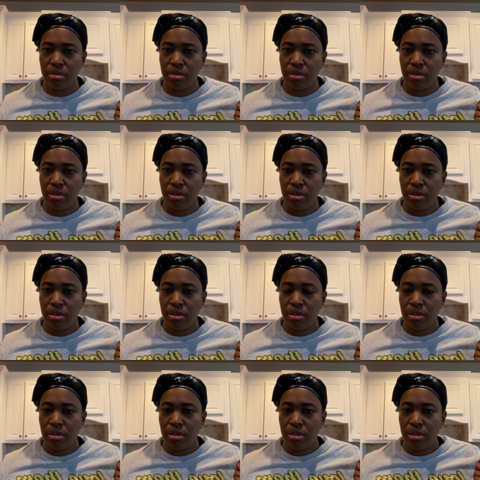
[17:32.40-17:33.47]

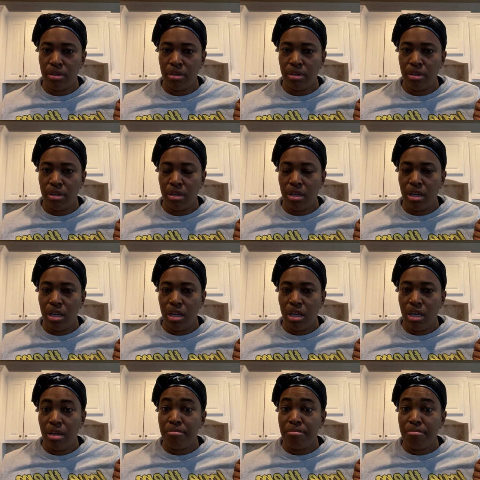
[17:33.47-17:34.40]
Nobody speaks.